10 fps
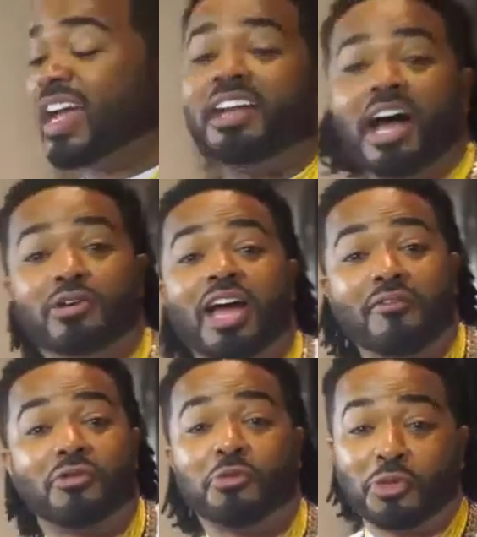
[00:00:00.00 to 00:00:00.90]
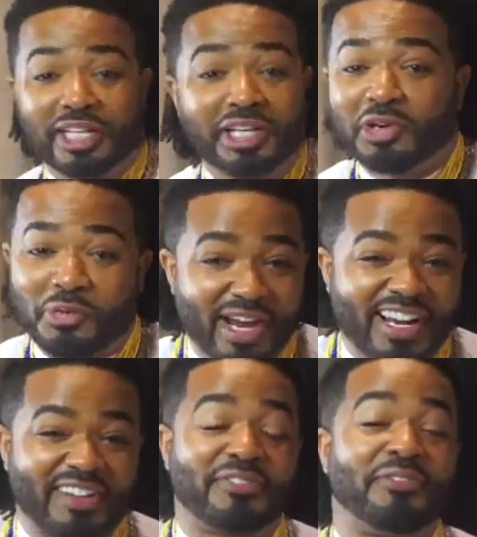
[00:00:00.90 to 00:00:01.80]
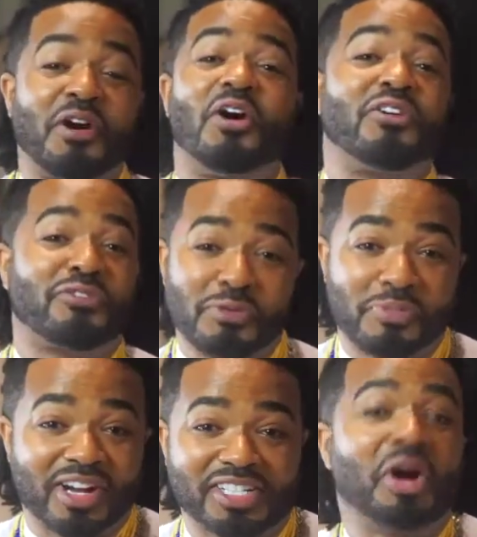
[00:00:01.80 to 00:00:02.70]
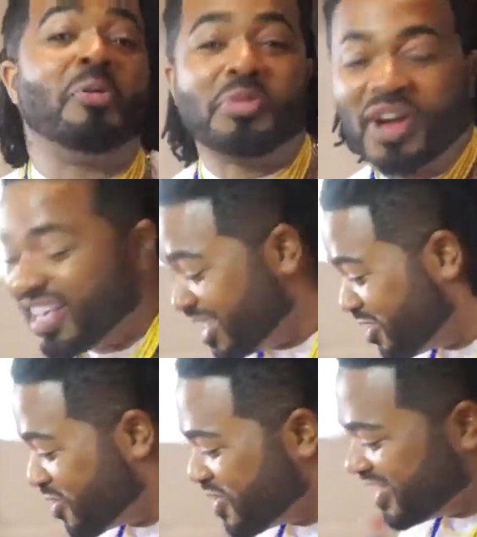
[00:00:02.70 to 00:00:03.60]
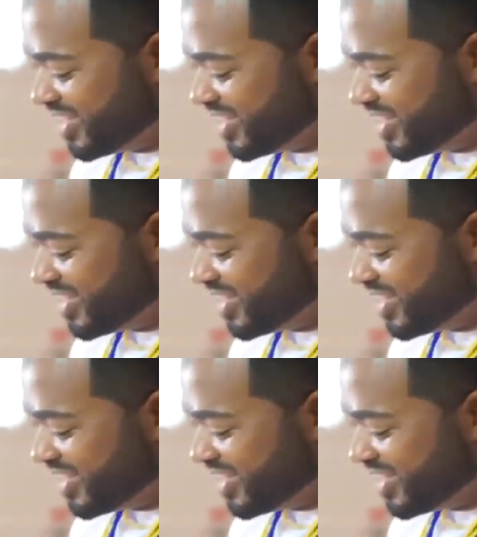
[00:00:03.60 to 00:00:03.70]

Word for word: And now you have a really great fall fruit punch. I hope you guys enjoy it.